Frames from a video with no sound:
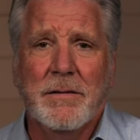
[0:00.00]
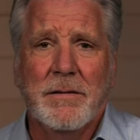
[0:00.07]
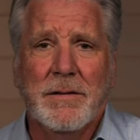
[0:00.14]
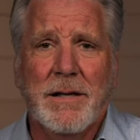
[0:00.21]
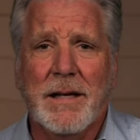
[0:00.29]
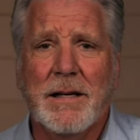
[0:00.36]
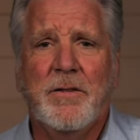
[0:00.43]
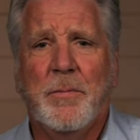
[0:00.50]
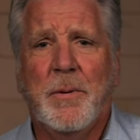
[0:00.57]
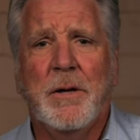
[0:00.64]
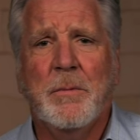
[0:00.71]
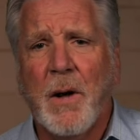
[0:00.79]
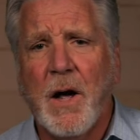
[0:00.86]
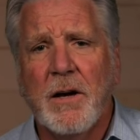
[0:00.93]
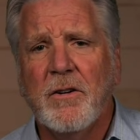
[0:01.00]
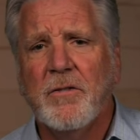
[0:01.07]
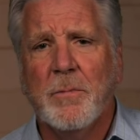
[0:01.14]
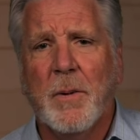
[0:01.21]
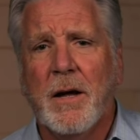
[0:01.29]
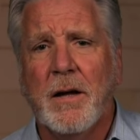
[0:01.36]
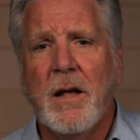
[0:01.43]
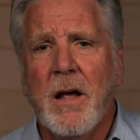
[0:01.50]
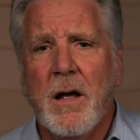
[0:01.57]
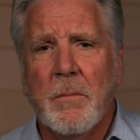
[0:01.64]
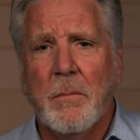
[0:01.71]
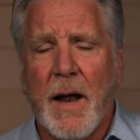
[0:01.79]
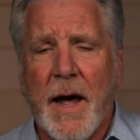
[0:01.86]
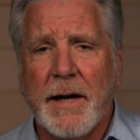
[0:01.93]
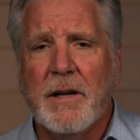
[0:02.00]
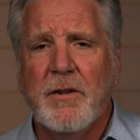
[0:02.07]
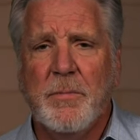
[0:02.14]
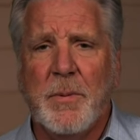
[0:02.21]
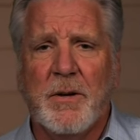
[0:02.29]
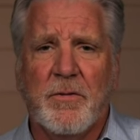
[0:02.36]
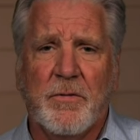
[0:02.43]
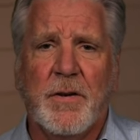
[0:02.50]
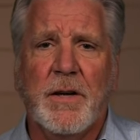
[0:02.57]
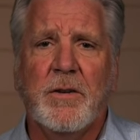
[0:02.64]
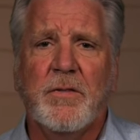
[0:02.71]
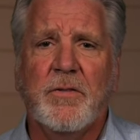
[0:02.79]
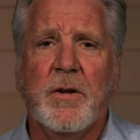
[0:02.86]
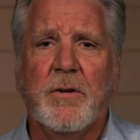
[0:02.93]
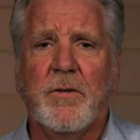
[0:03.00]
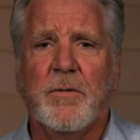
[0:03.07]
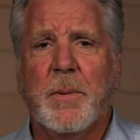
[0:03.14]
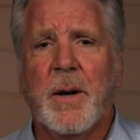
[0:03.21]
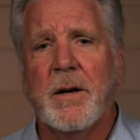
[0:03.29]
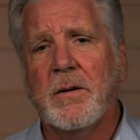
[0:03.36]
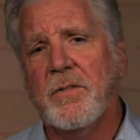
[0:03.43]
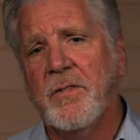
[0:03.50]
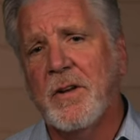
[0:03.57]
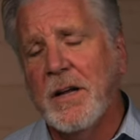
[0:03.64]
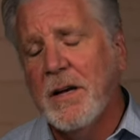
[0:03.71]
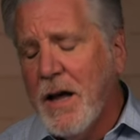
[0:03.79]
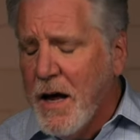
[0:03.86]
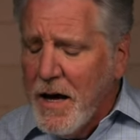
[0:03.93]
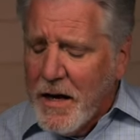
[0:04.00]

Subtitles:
It's not he's being punished by blindness because of his sin or his parents' sin."